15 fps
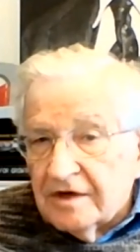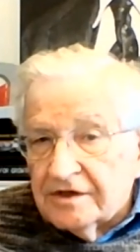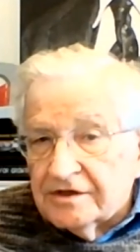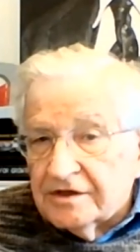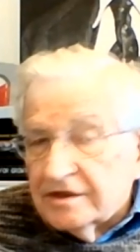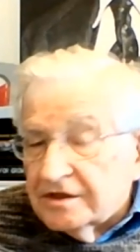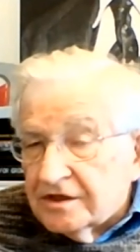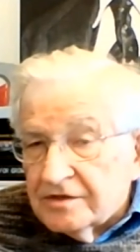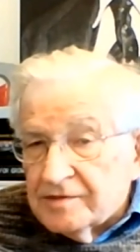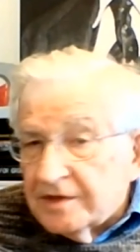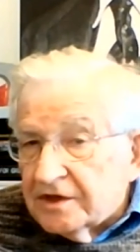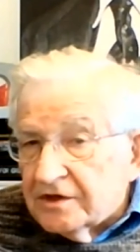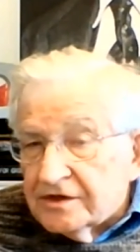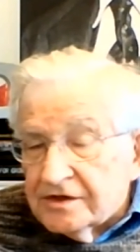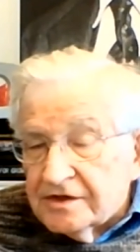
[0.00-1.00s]
Russia, just
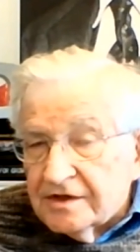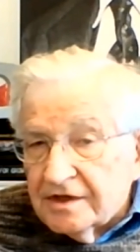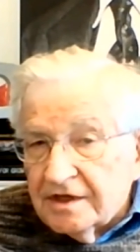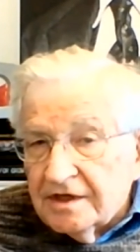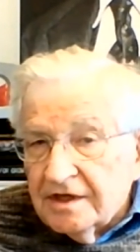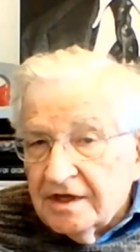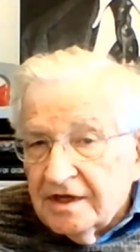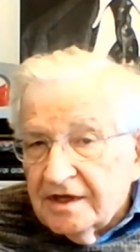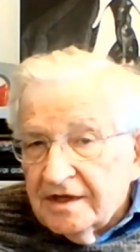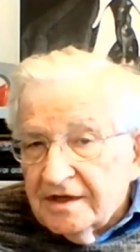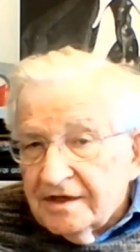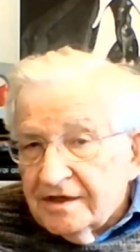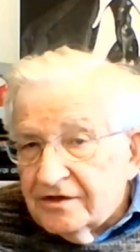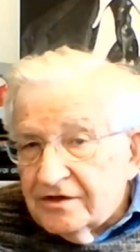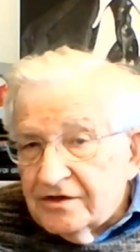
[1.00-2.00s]
because of the
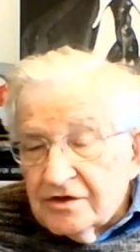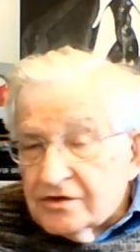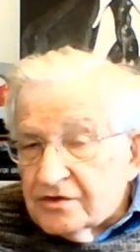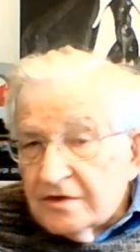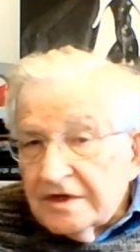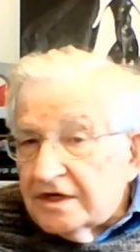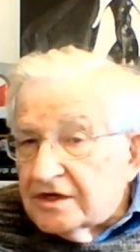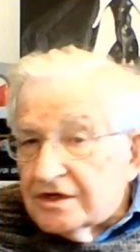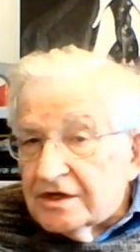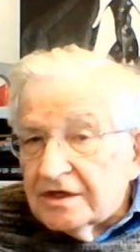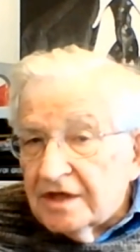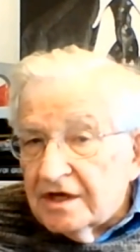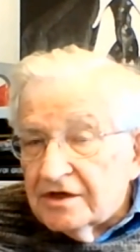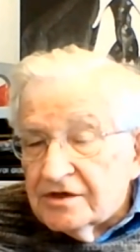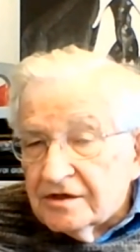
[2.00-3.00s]
geostrategic
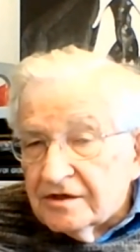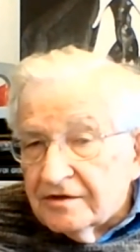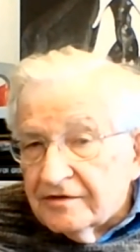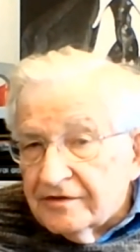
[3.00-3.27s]
nature